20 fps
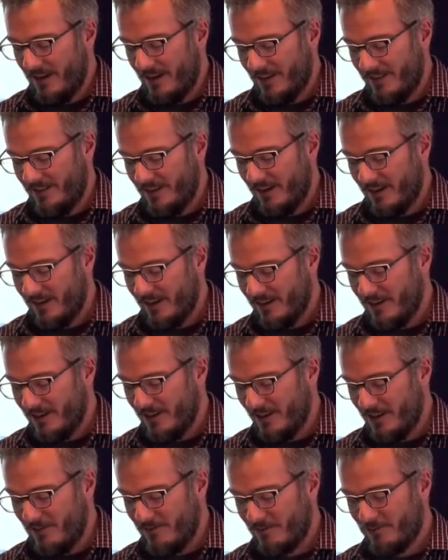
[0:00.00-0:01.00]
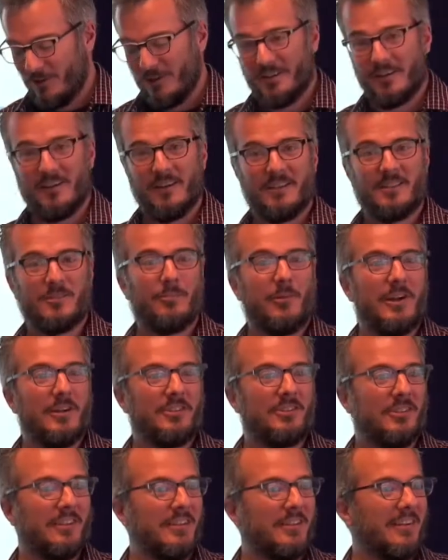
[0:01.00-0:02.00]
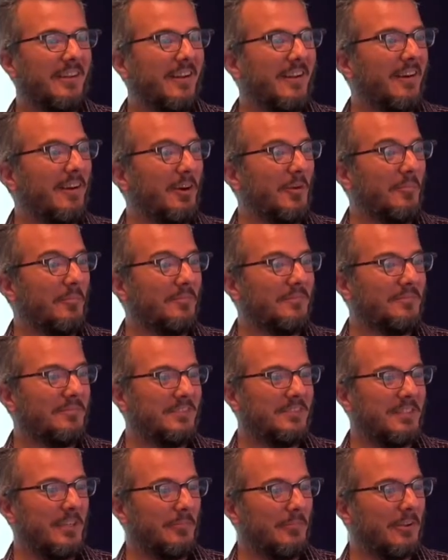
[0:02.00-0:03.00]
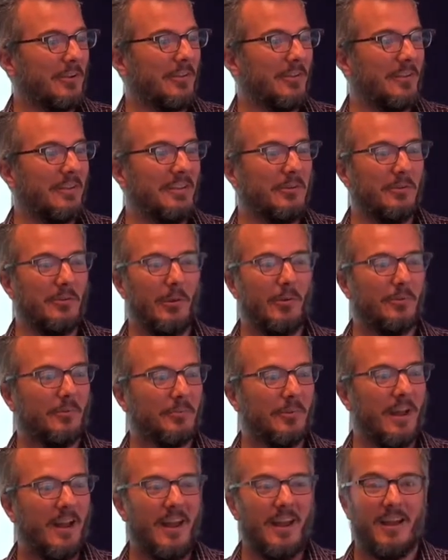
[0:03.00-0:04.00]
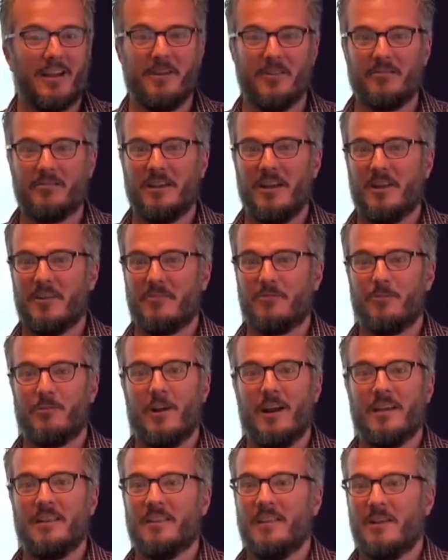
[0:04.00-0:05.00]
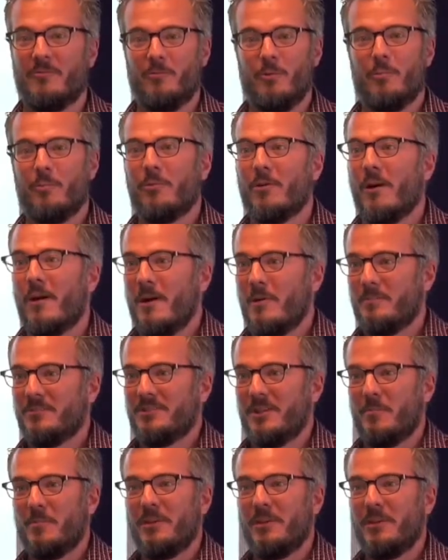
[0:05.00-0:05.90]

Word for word: In the area of written expression, um, typically you don't have kind of grade level prompts.